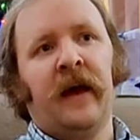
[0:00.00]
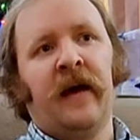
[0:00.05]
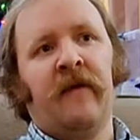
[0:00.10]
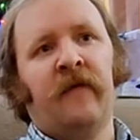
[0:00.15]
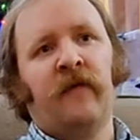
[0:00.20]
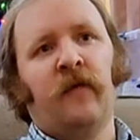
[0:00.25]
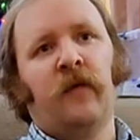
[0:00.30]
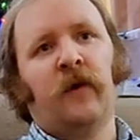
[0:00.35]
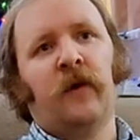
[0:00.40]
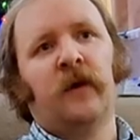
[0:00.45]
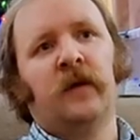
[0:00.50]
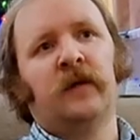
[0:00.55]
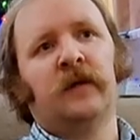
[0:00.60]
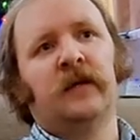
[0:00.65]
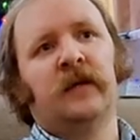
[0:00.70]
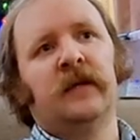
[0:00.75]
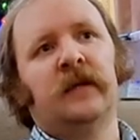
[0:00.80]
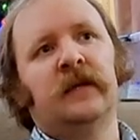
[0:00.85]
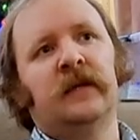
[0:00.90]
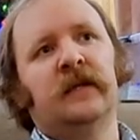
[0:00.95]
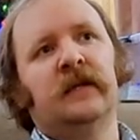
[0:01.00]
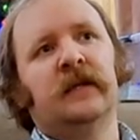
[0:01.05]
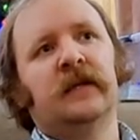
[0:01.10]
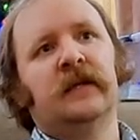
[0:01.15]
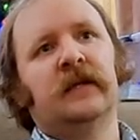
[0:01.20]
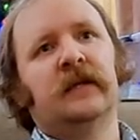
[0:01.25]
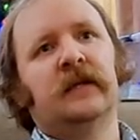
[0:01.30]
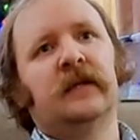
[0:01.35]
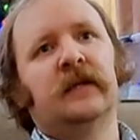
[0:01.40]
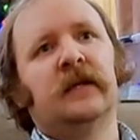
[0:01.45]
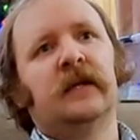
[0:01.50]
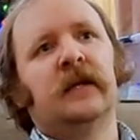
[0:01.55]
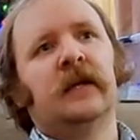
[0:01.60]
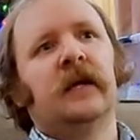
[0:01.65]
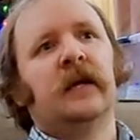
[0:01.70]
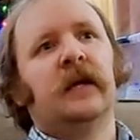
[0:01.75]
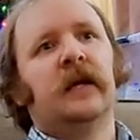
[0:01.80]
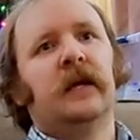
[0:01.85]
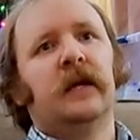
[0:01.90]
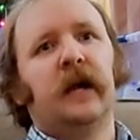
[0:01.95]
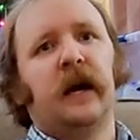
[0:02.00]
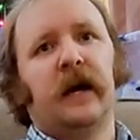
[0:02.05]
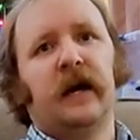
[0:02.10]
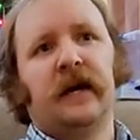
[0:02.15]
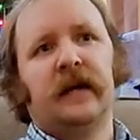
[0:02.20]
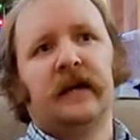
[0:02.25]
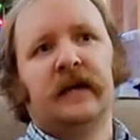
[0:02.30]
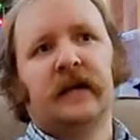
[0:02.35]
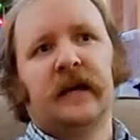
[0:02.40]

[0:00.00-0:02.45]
afterwards is this nice